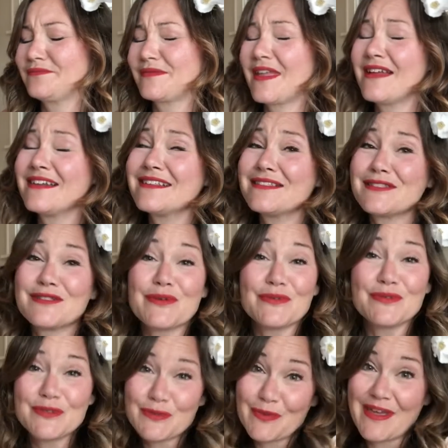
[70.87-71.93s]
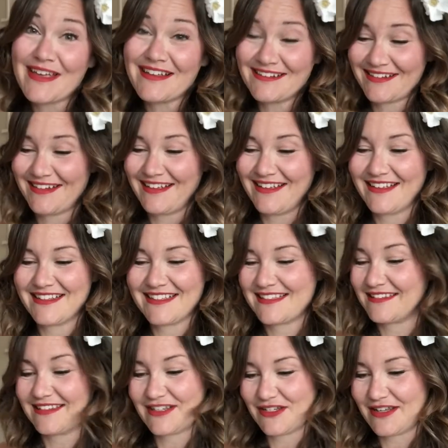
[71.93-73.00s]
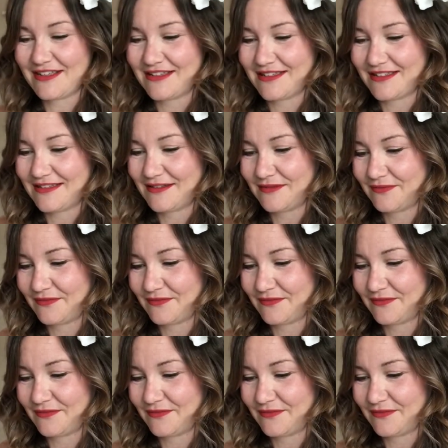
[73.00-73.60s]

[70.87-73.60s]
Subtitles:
And it's so sweet, it's delicious.